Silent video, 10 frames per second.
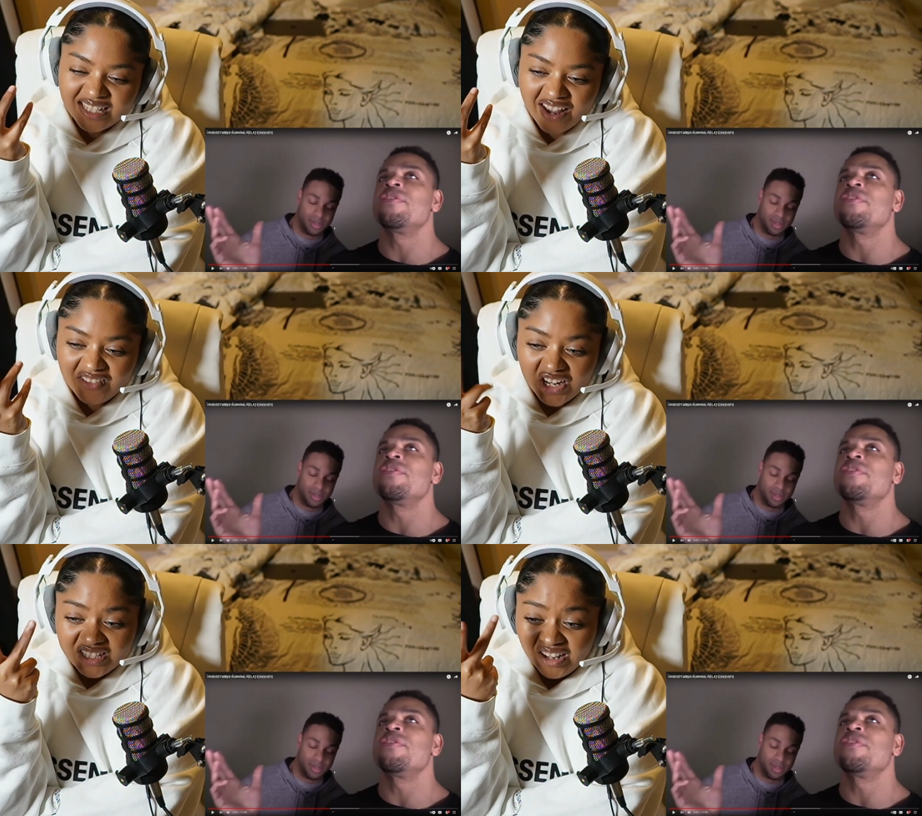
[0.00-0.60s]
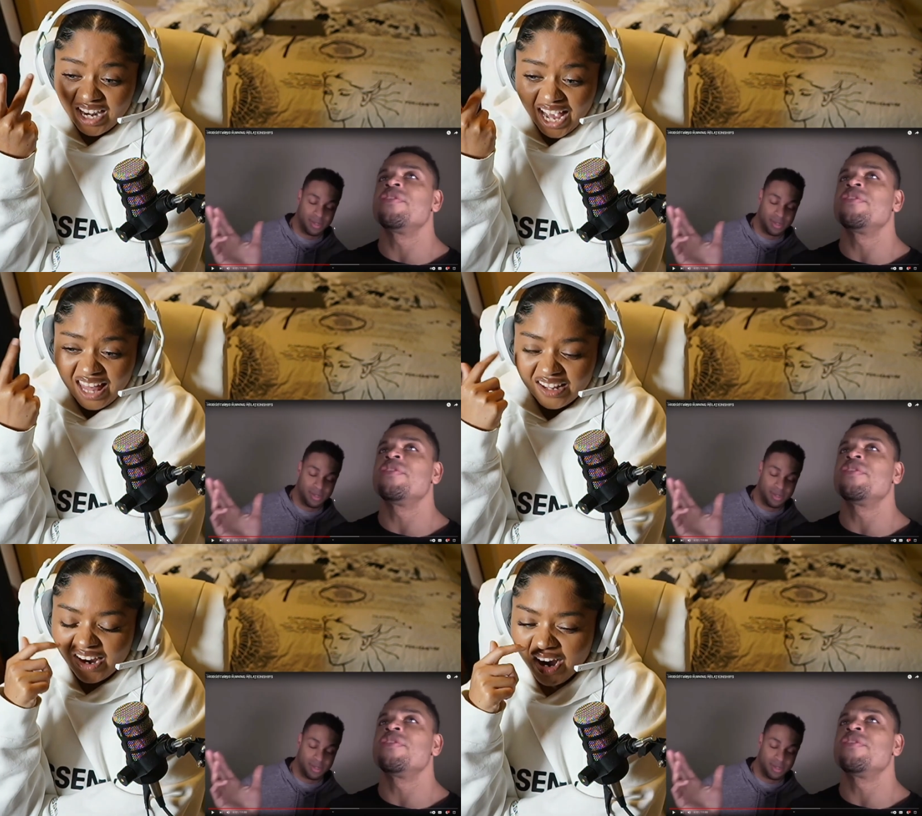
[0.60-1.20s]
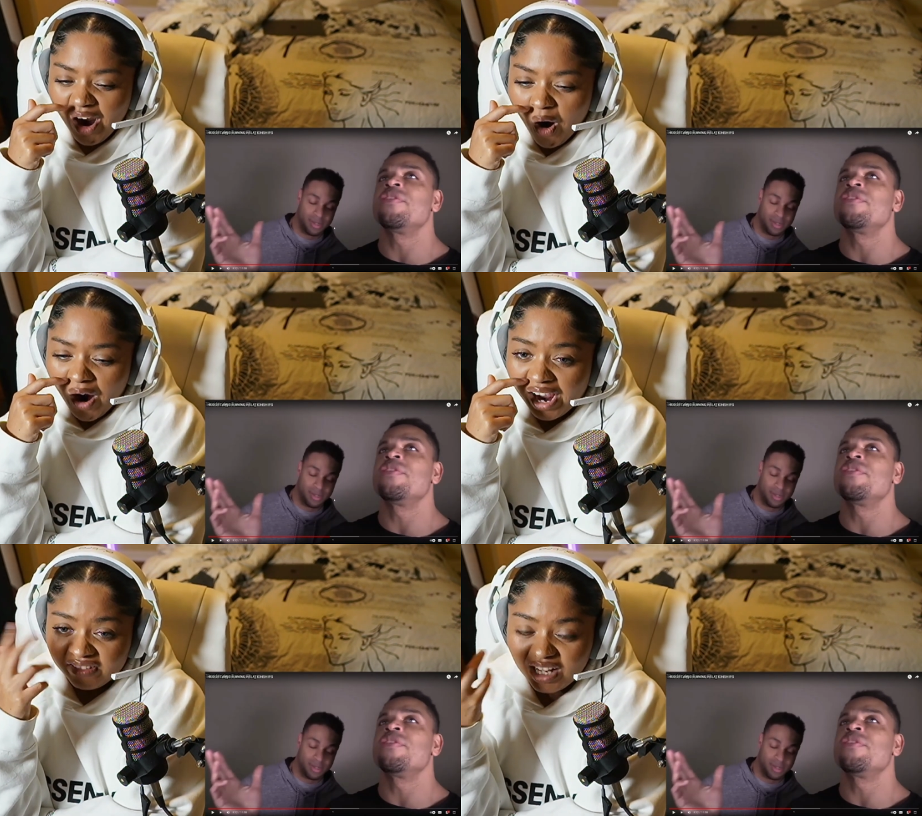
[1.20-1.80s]
Speaker 1: see if they're still together
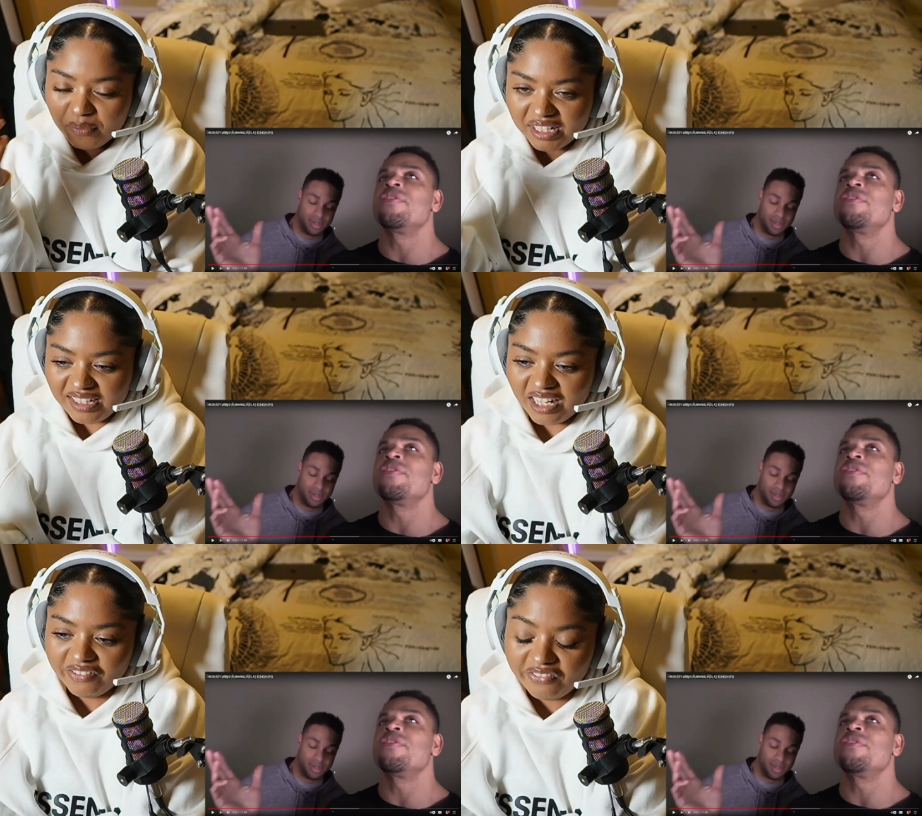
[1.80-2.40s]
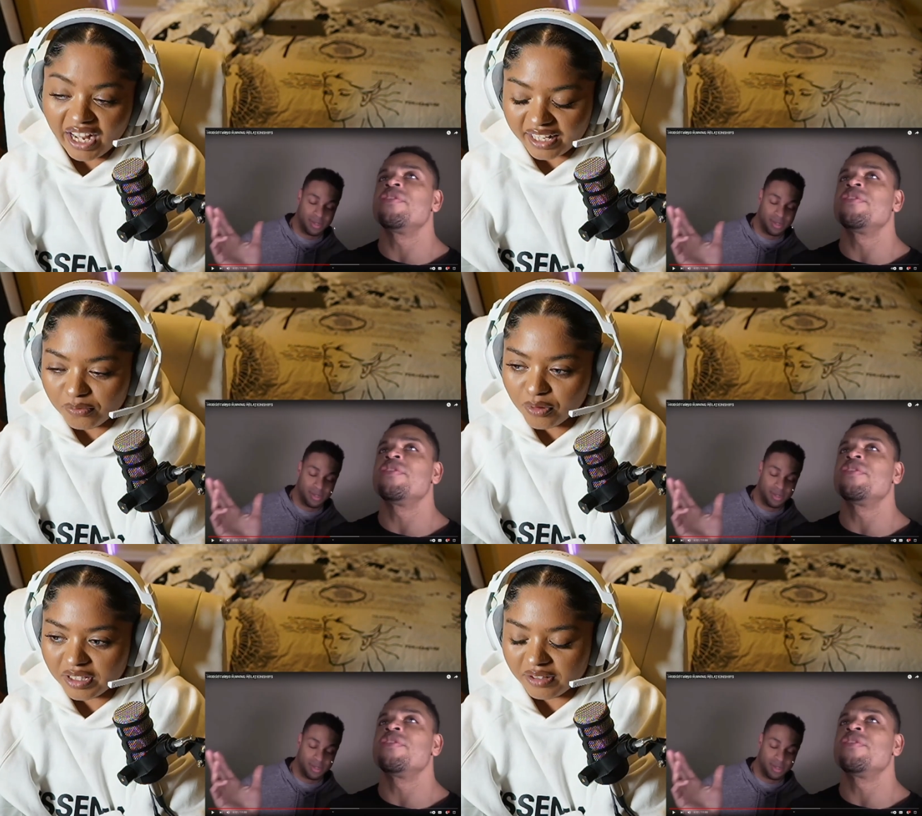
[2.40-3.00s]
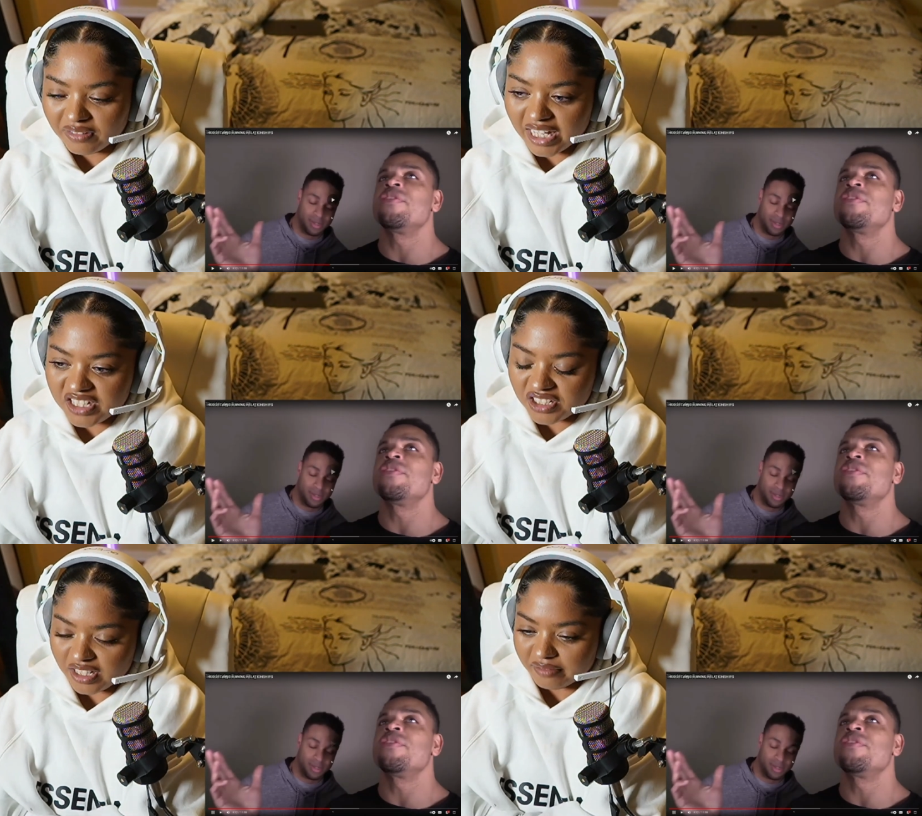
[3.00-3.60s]
or if they really did fucking ruin their
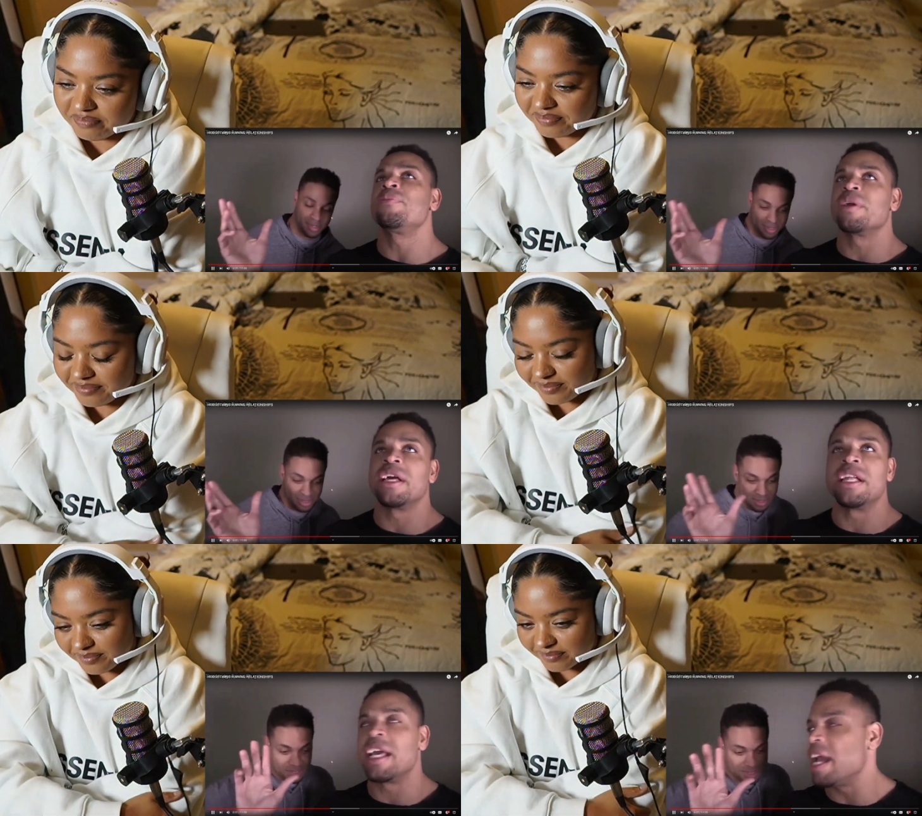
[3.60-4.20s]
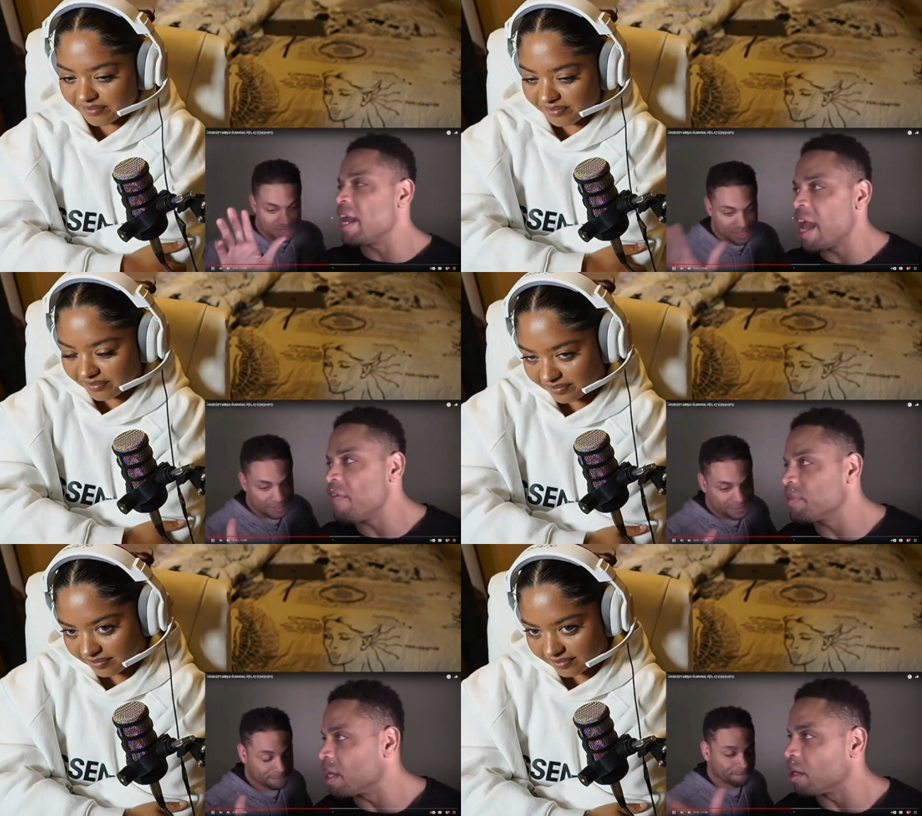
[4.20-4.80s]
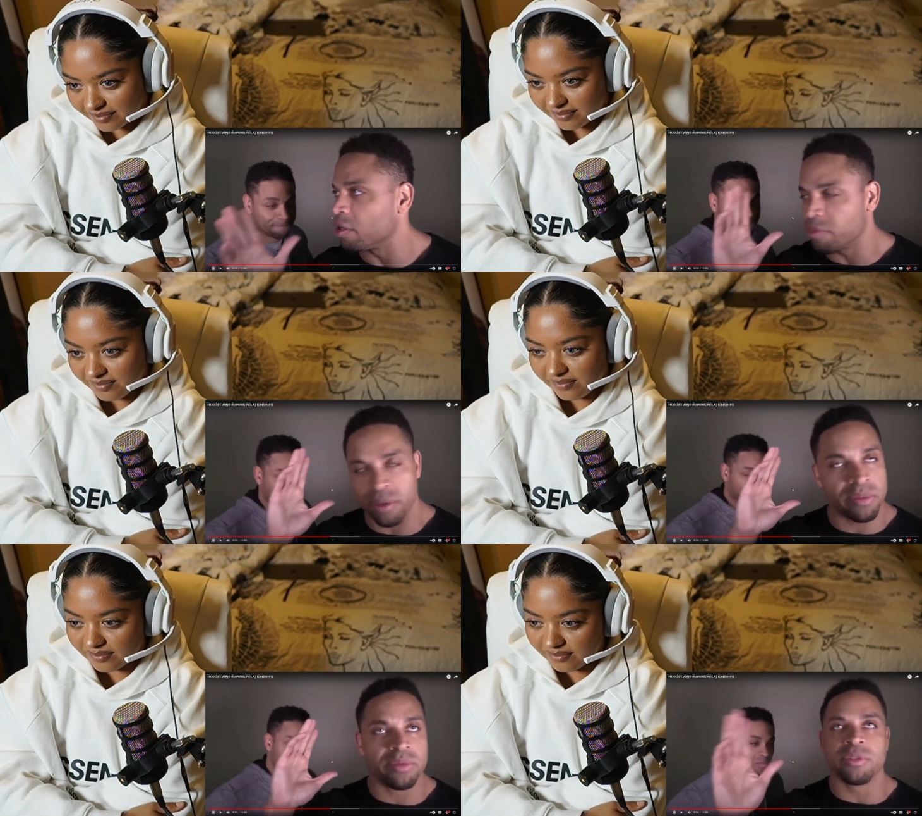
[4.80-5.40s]
relationship.
Speaker 2: If, if
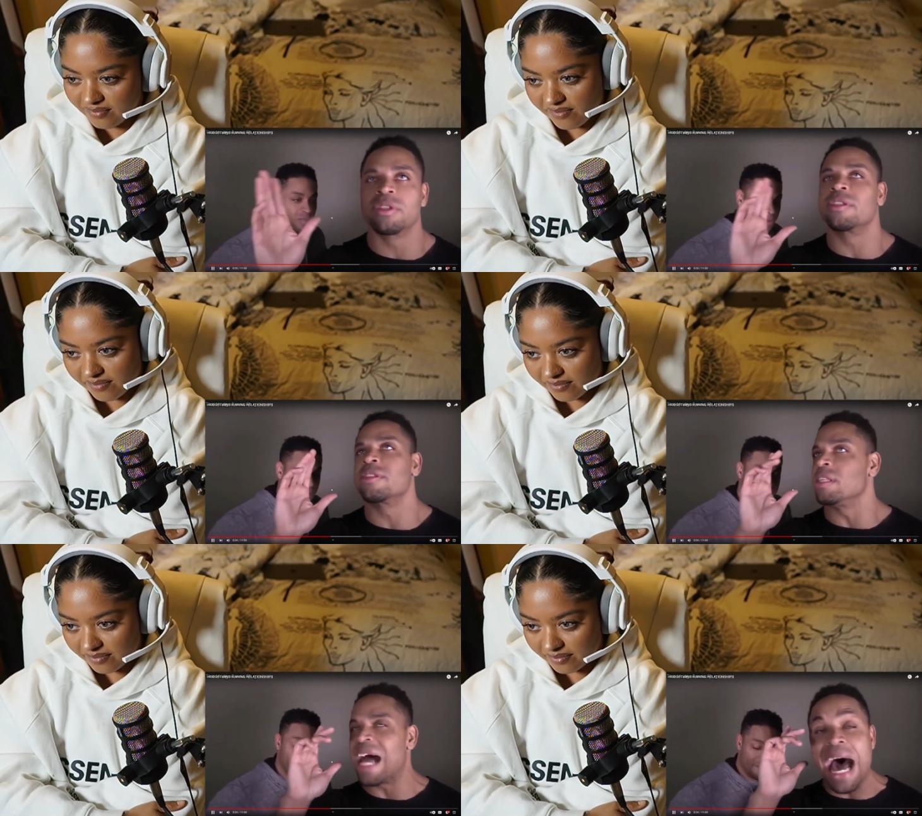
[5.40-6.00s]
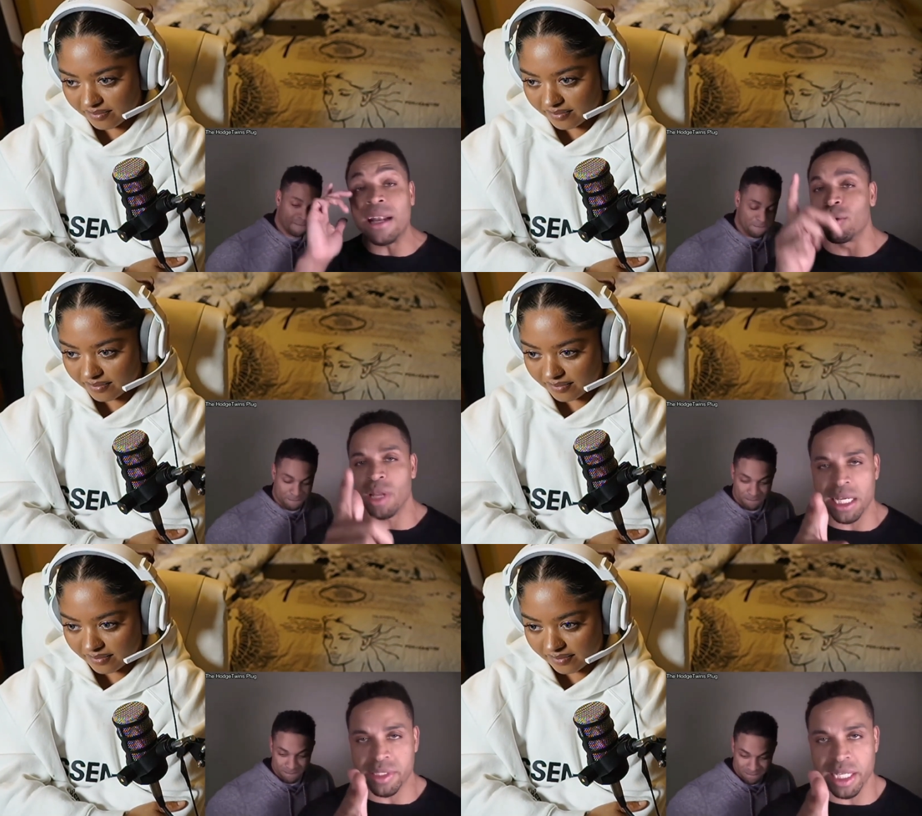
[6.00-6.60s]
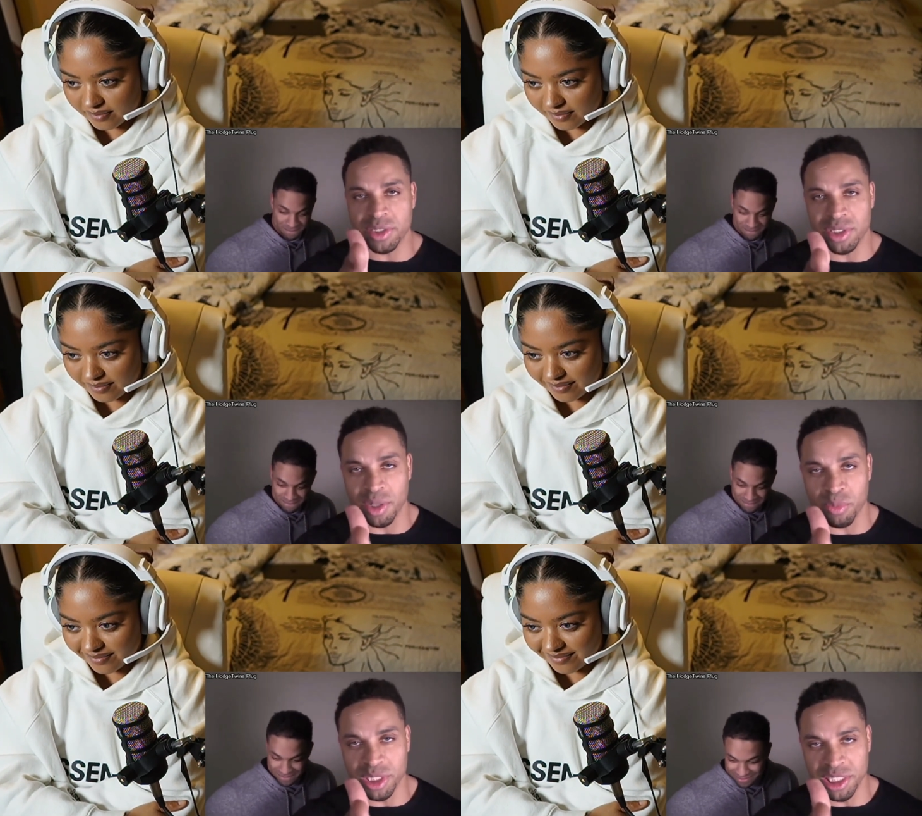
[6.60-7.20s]
the I don't like
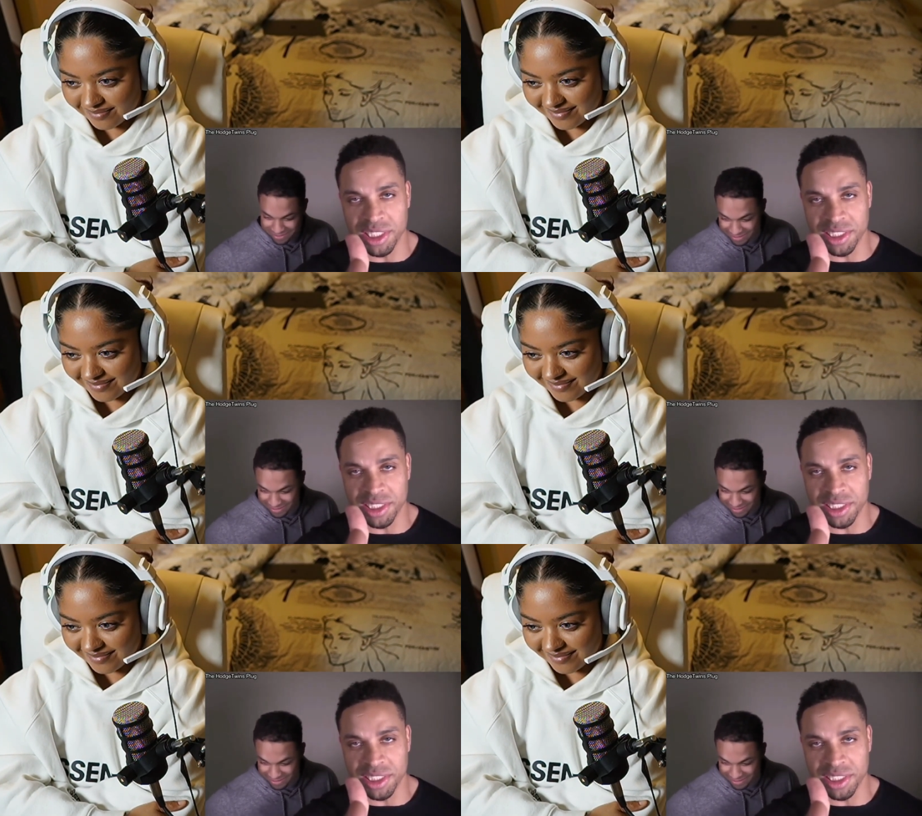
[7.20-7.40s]
that shit, what